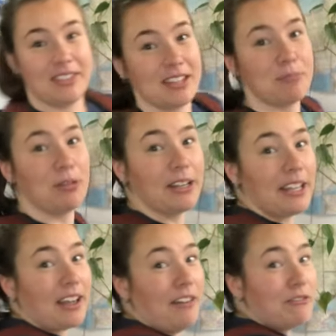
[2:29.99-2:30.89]
It's pretty
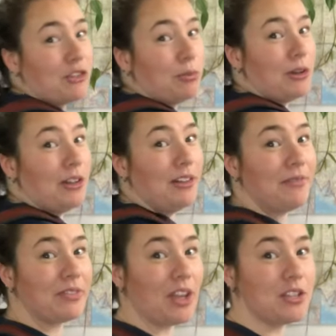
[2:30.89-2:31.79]
comfortable,
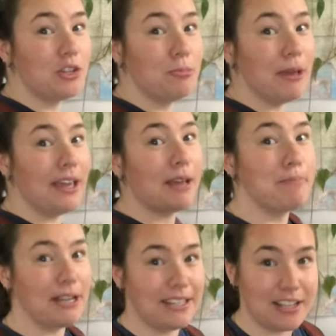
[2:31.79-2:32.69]
not too big,
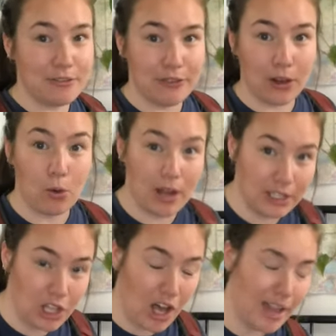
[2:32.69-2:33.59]
but it does fit quite a
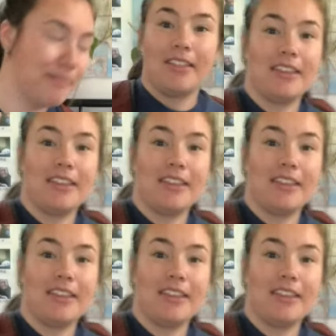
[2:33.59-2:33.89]
lot.